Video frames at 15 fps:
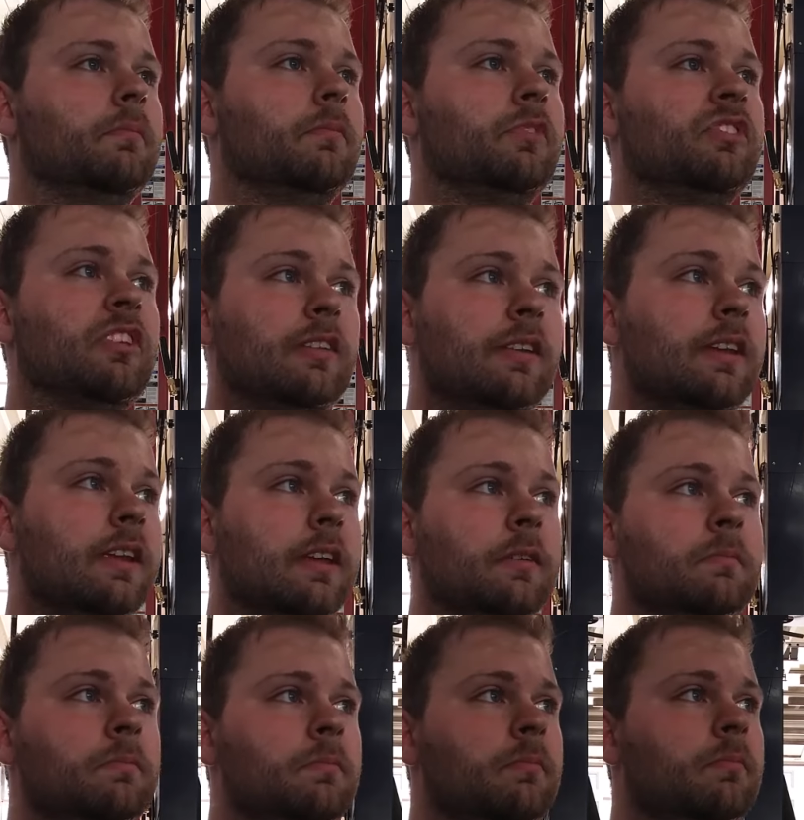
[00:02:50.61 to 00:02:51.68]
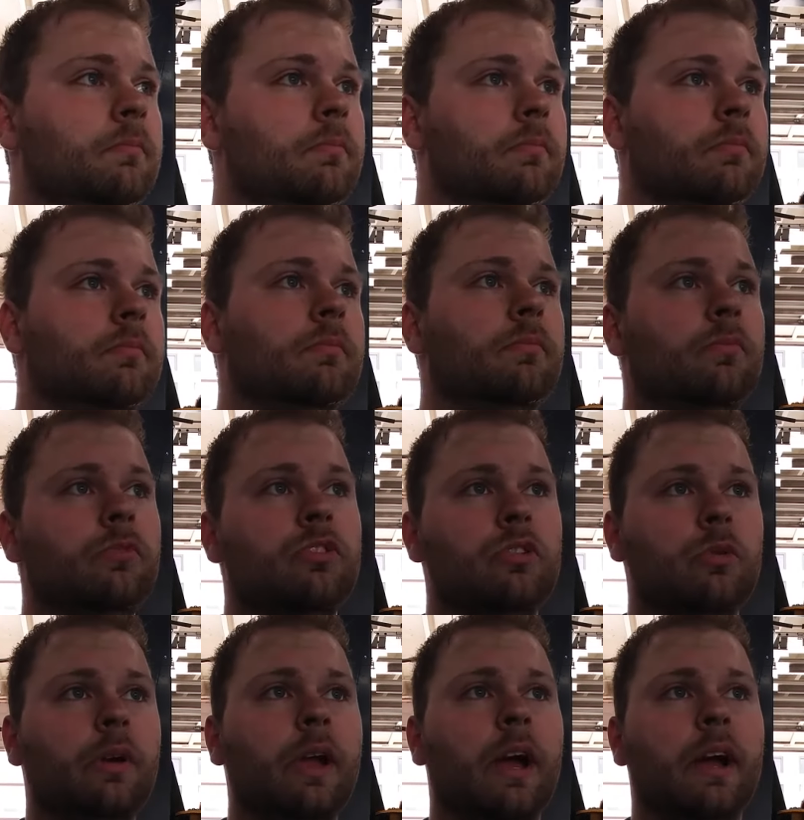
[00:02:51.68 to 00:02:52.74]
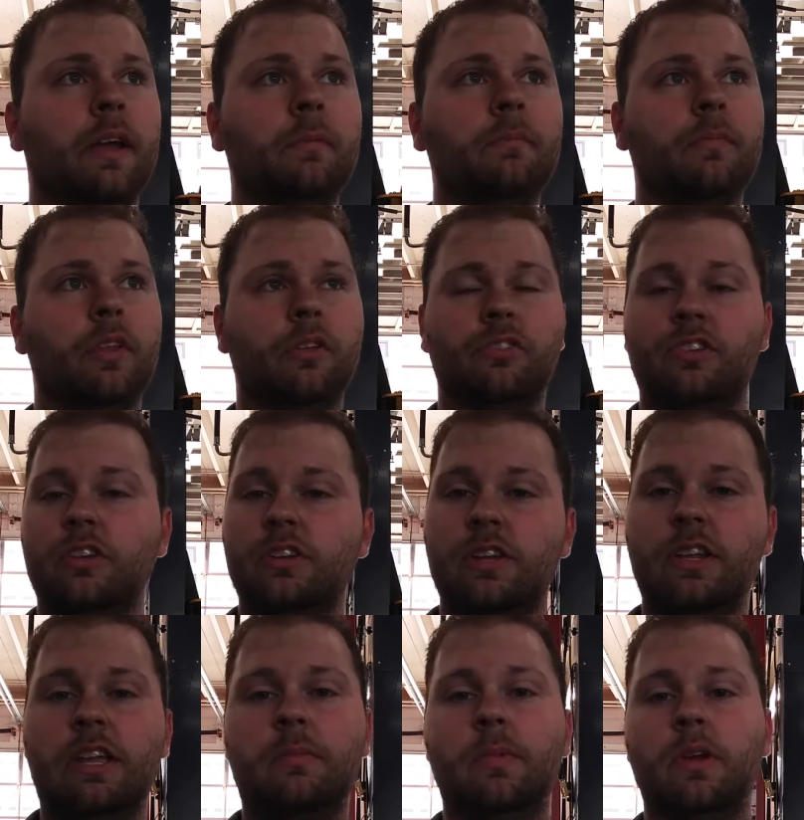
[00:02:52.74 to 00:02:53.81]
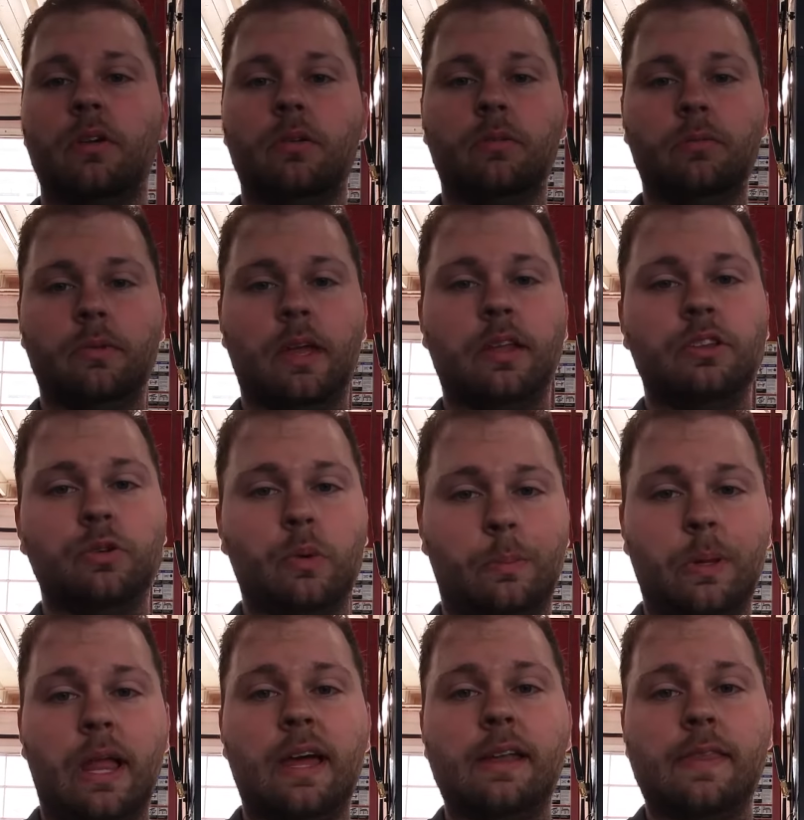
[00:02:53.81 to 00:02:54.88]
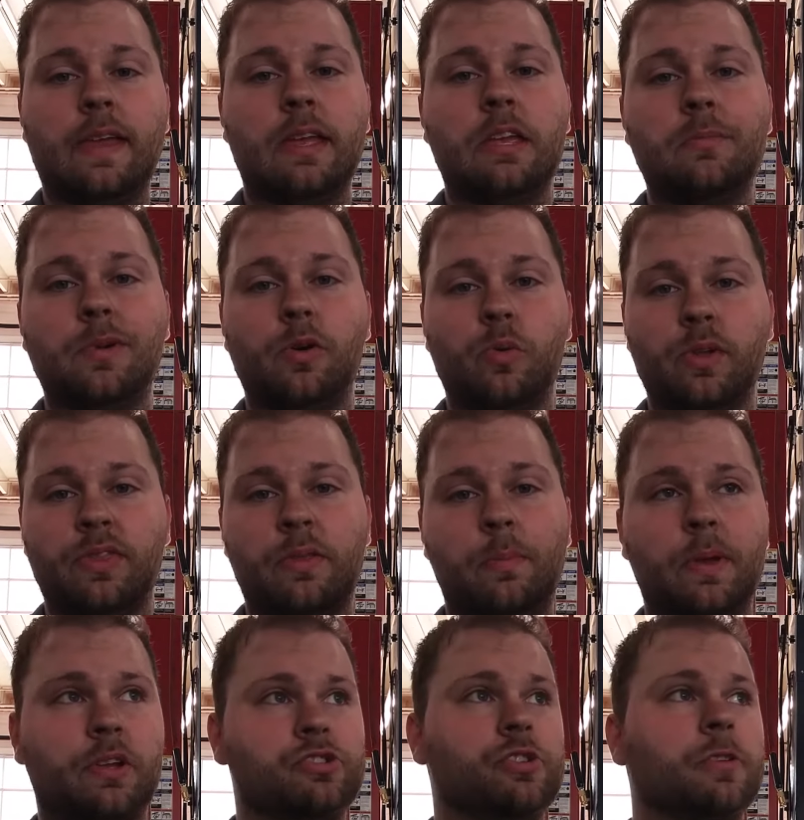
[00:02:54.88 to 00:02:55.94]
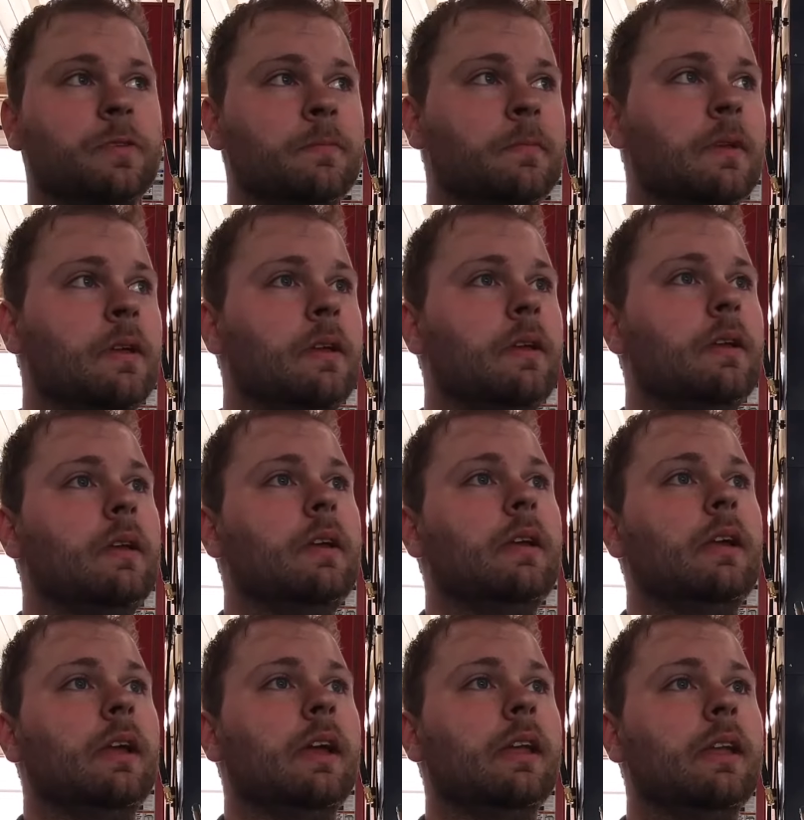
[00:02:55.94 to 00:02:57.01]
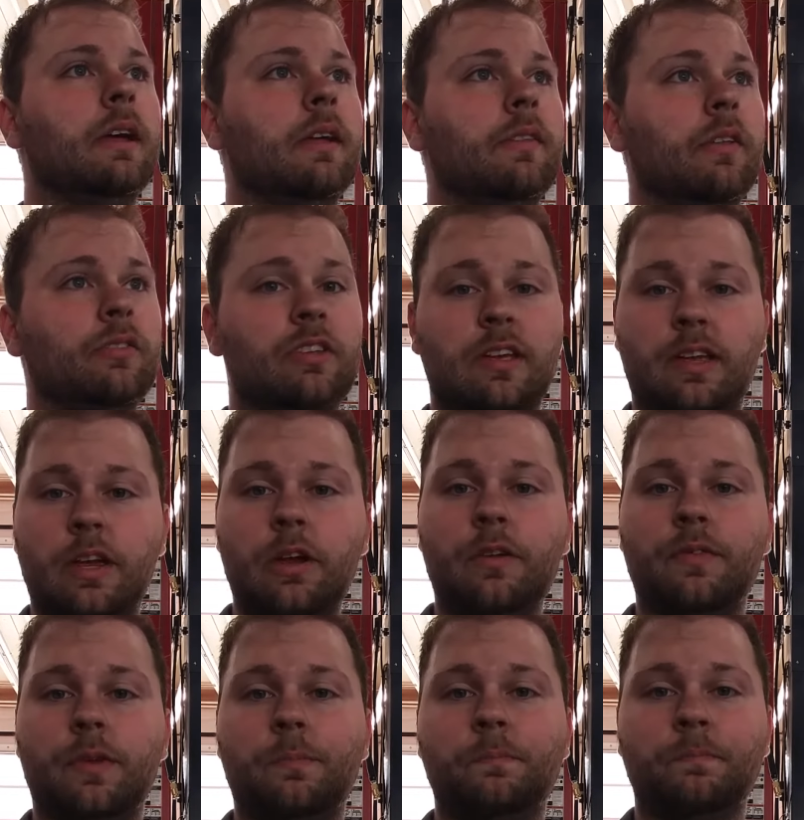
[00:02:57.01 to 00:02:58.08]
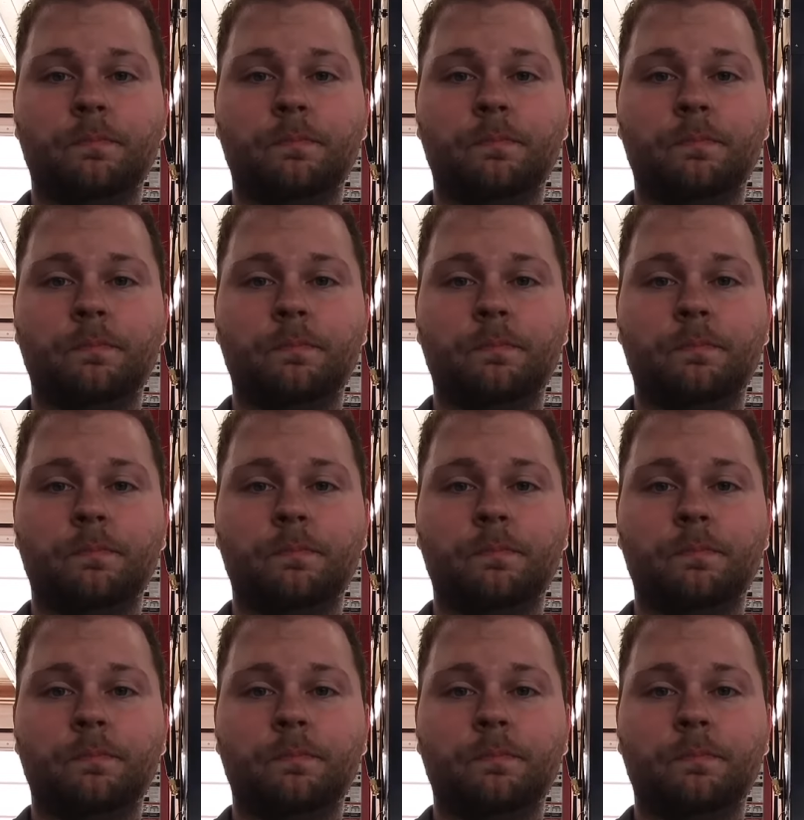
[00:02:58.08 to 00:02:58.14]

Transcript: send it in to a guy. They'll send you an email, and you reply to that email with the picture, and they'll take care of you.